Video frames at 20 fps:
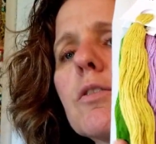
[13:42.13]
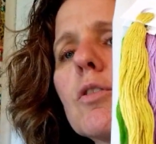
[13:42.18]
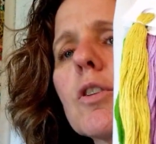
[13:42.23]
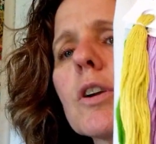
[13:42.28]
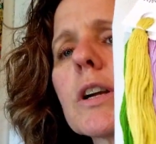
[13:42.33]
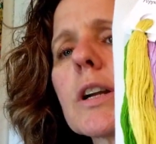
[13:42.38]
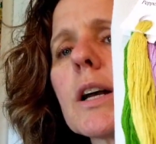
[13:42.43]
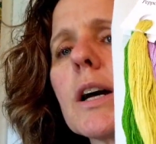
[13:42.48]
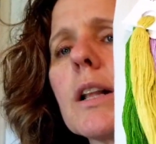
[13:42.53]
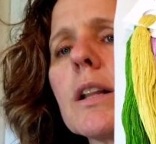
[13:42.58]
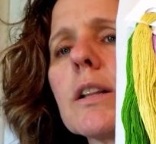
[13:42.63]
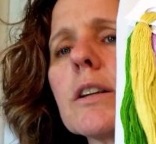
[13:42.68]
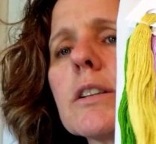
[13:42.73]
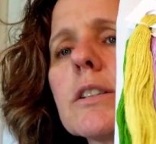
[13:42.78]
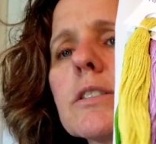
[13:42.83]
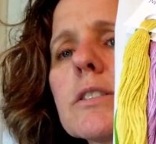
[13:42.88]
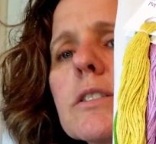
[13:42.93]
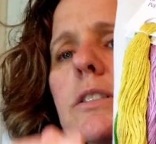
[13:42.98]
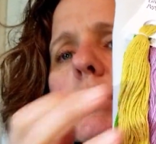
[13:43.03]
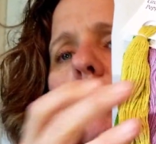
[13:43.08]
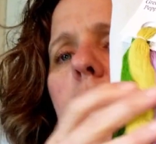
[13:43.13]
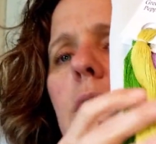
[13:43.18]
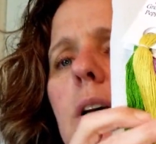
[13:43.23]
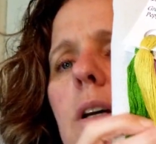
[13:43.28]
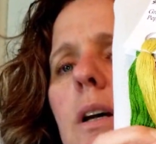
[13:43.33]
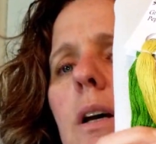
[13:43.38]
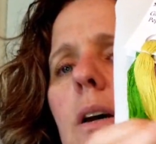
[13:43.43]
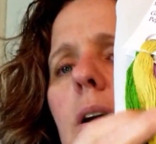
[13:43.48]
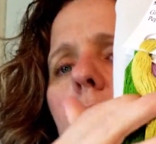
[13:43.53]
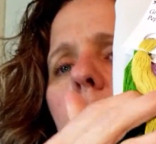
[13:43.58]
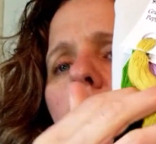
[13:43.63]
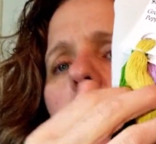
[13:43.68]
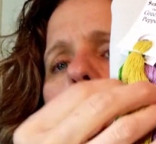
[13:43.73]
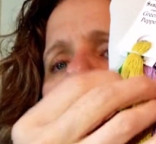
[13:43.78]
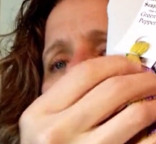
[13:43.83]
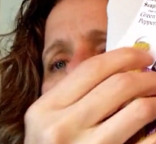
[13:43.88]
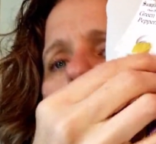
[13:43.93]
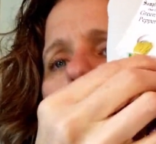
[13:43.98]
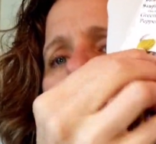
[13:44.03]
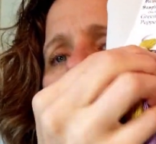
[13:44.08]
for colors
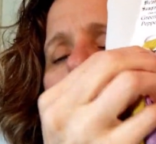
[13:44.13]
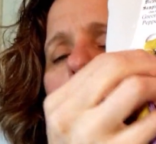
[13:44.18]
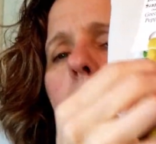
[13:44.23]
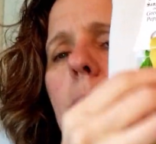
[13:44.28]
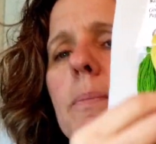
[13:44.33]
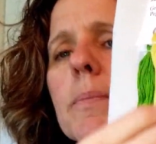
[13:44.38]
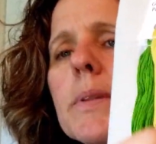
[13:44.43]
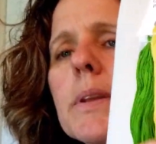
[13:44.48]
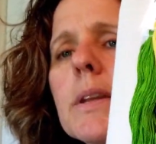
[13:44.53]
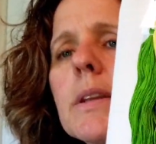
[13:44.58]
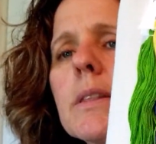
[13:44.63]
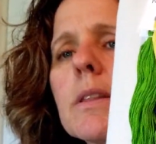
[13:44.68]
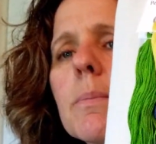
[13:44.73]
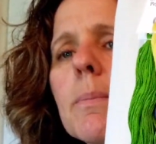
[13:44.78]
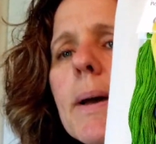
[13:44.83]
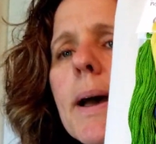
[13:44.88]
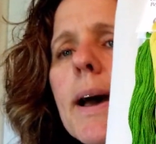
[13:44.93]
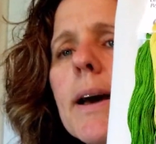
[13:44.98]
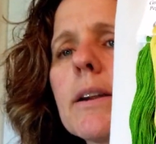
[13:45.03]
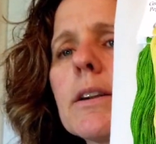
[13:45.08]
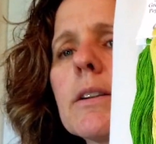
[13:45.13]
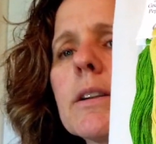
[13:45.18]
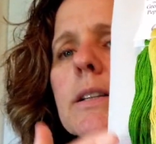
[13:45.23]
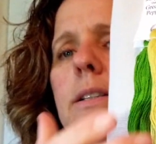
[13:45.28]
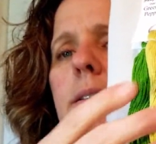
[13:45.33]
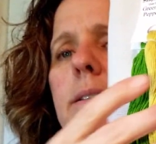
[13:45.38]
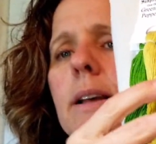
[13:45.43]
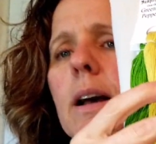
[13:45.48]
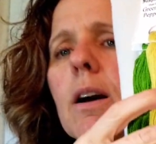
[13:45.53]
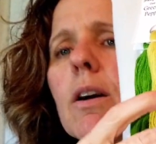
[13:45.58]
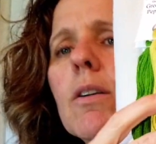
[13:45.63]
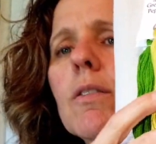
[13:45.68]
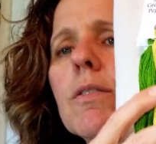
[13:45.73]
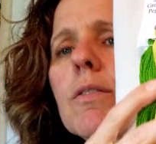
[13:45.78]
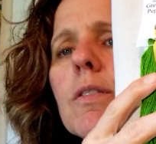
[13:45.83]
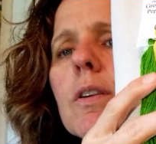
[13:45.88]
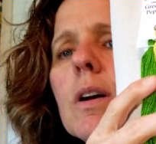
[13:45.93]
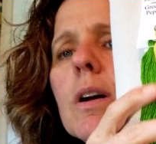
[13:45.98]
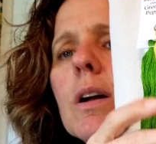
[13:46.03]
in the pattern itself.